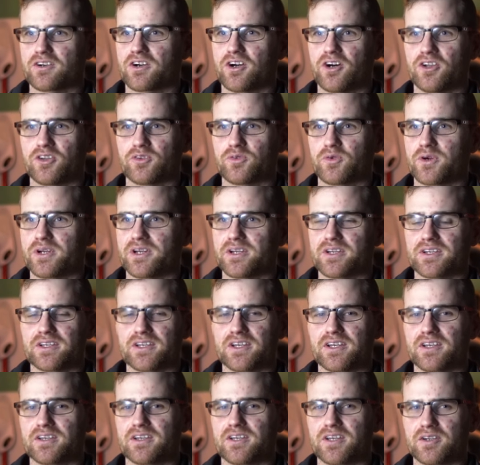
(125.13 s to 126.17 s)
all the
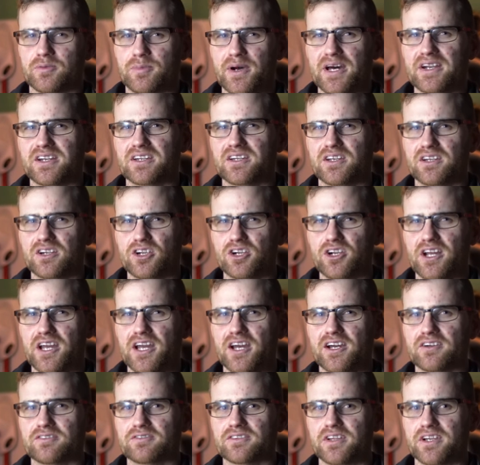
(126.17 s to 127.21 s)
way. And about a year and a
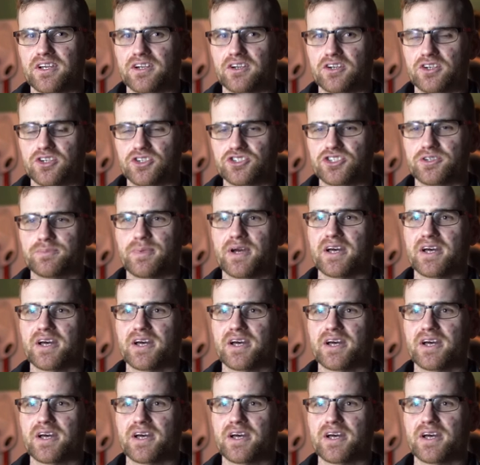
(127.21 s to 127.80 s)
half later, she